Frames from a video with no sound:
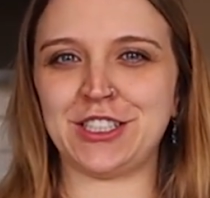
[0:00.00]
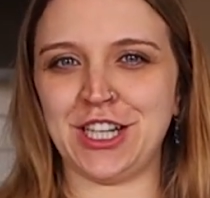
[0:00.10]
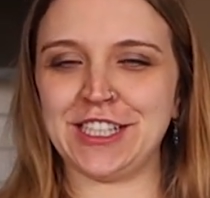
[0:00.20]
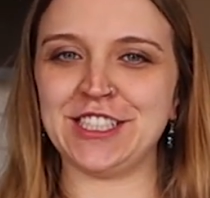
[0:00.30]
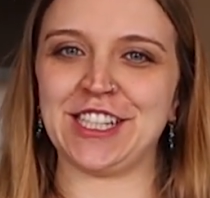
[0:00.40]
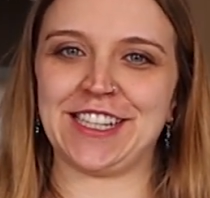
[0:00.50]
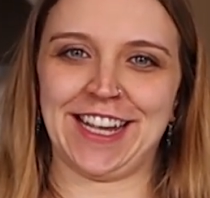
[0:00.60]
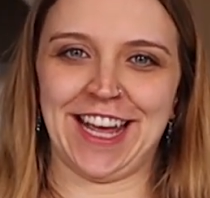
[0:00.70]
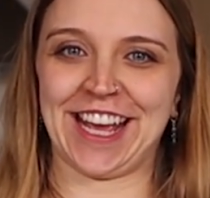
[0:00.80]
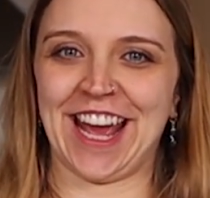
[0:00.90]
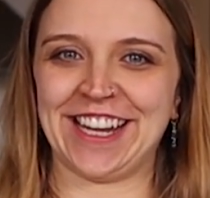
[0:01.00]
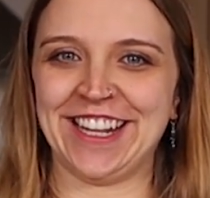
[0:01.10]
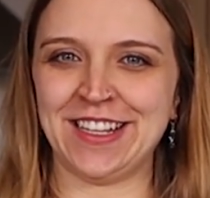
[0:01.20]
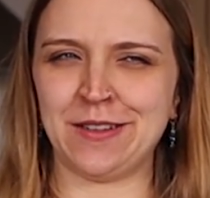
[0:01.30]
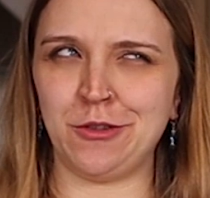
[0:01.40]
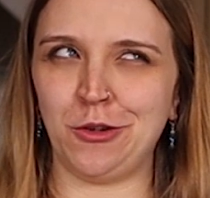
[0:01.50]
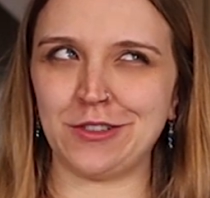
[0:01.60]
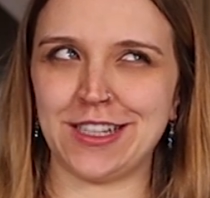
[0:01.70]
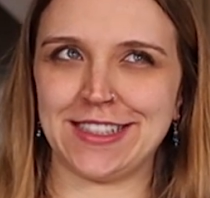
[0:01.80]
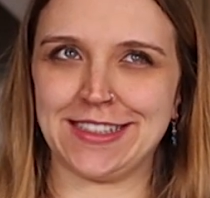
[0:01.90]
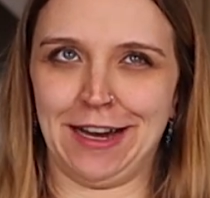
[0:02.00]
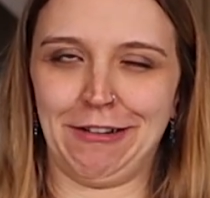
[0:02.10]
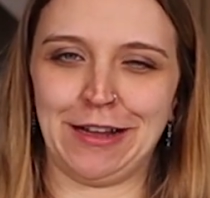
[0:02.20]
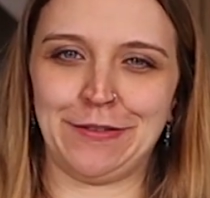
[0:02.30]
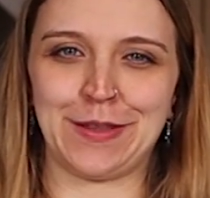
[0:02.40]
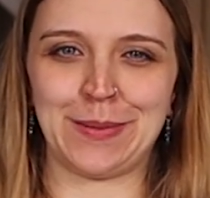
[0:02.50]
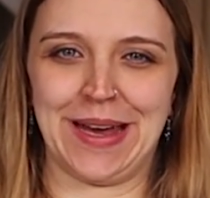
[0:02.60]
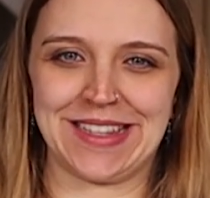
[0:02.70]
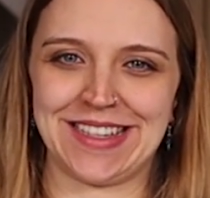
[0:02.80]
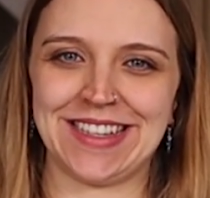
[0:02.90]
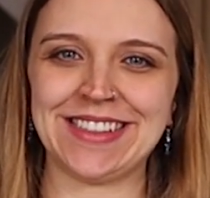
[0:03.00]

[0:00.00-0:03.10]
changing again, not necessarily for the better.